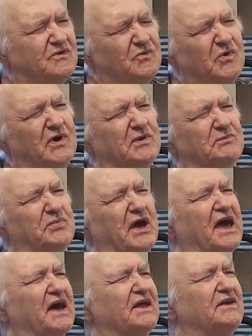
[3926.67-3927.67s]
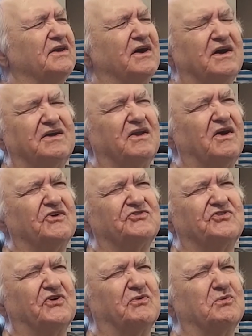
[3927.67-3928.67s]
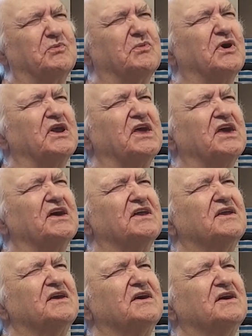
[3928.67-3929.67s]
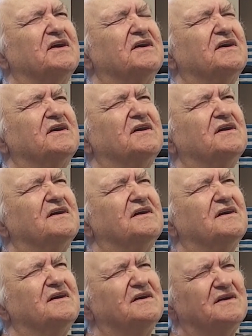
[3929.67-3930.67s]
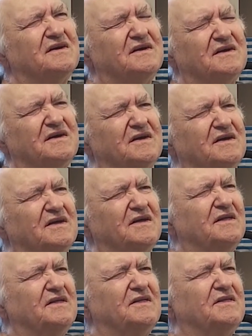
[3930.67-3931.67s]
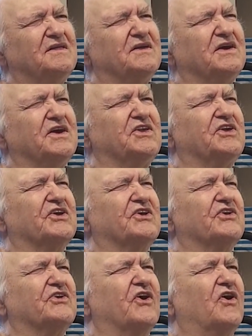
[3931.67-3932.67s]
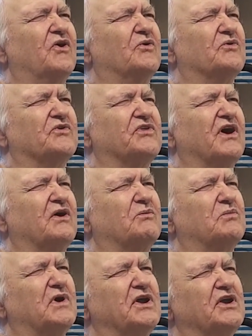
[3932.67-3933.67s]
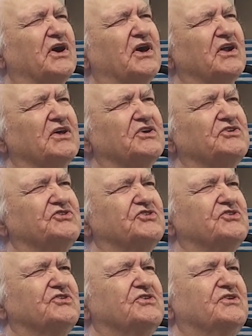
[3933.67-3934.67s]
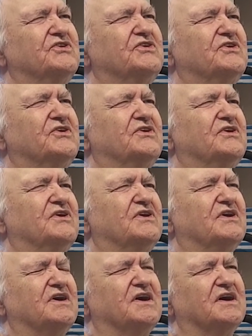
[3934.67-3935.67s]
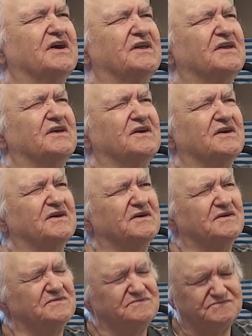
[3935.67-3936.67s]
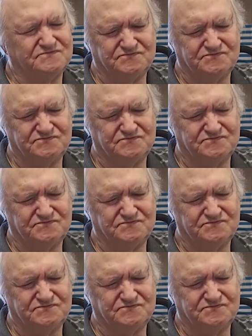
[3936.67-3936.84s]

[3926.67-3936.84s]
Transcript: went bad, and I lost all my money. And mm. he did it all without my knowledge. And um,